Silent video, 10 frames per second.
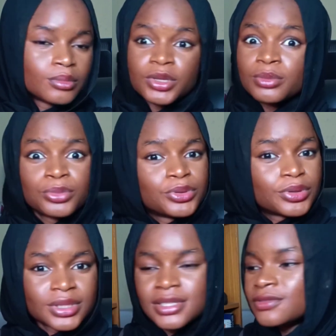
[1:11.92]
being
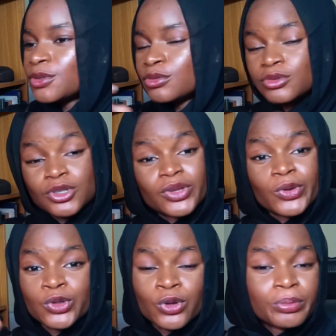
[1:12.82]
productive. You
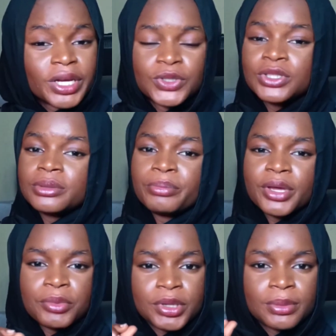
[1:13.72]
don't mind doing the
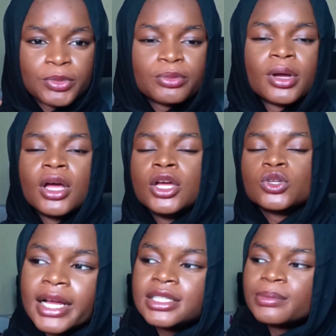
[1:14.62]
bare minimum.
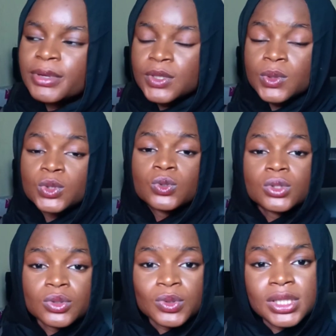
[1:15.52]
And the best way to do
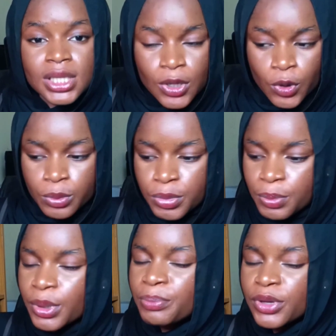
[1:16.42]
this is to think on
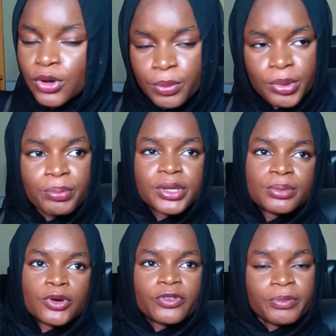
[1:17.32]
paper. Pick up a piece
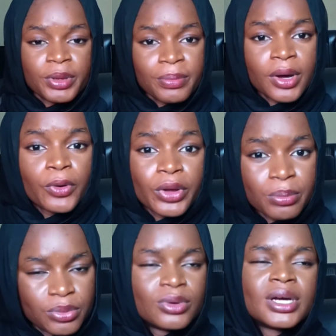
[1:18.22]
of paper or a
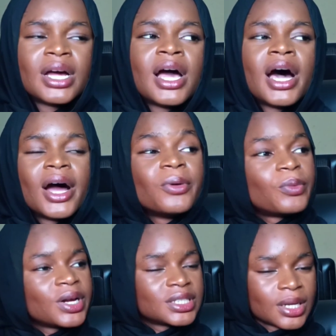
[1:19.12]
book and
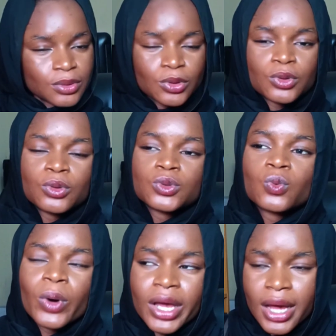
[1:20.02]
write down your goals.
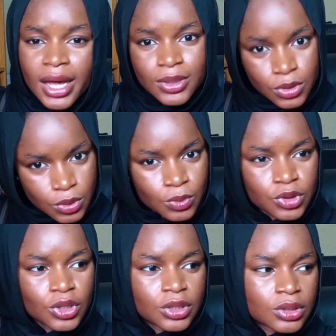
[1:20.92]
Why are you doing
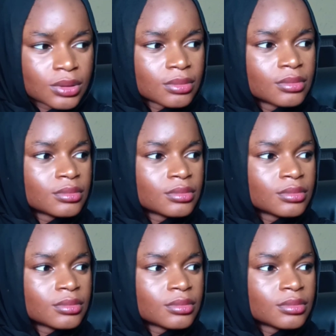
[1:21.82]
what you are doing?